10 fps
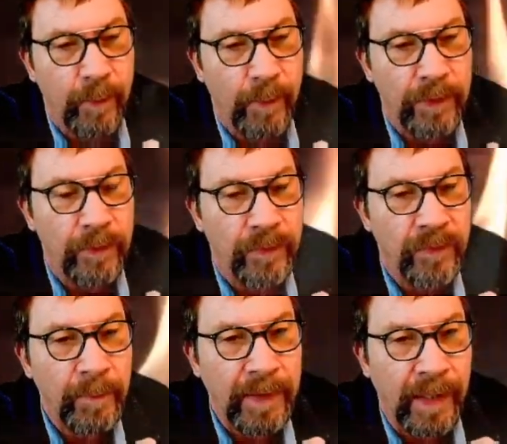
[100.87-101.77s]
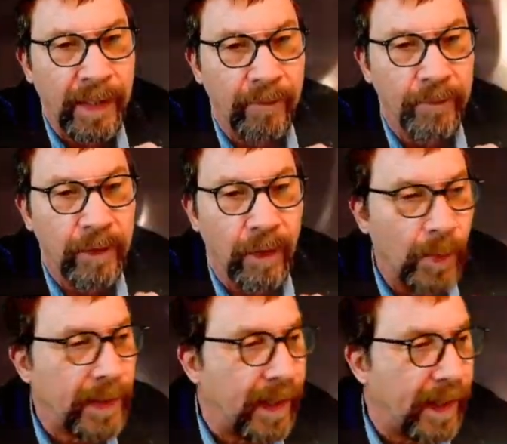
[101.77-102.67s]
where you simply have
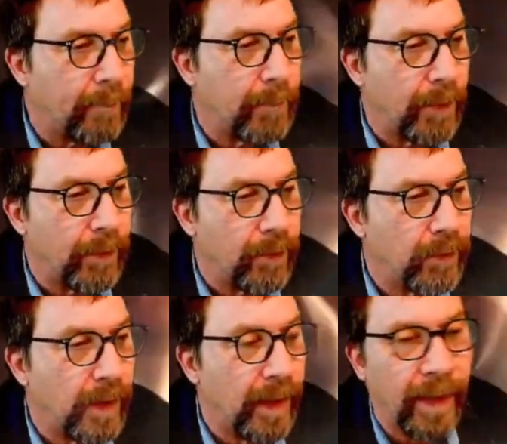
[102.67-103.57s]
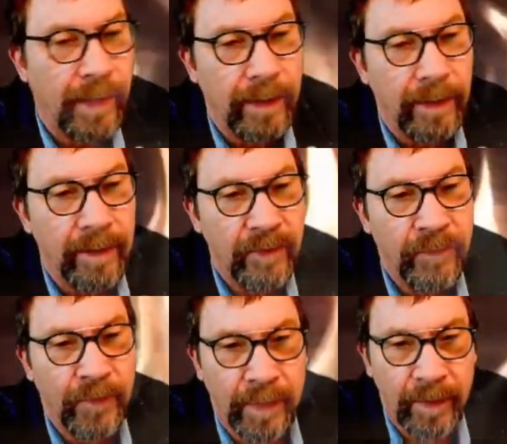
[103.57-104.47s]
glowing embers. And in this
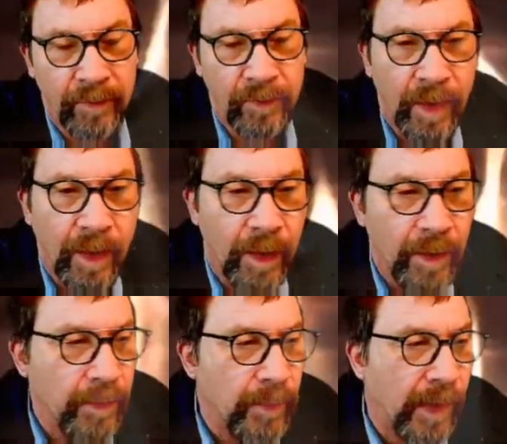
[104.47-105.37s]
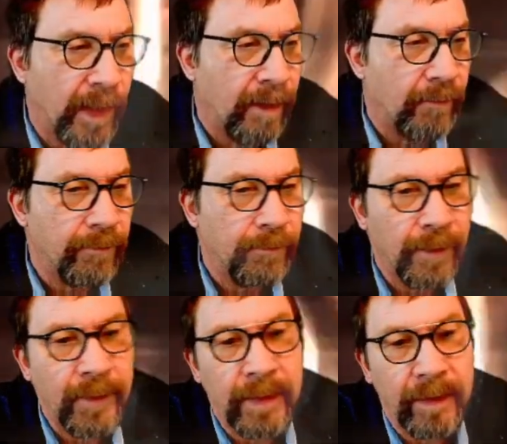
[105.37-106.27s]
phase, you have
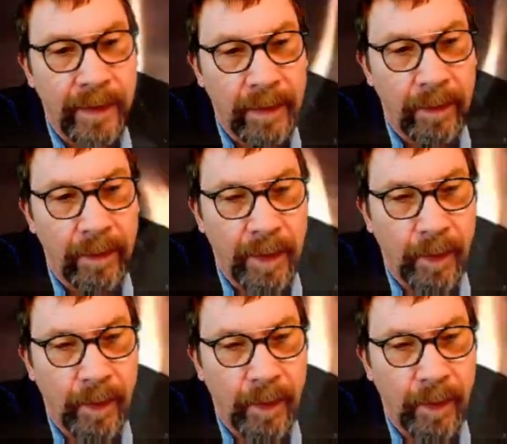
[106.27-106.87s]
very little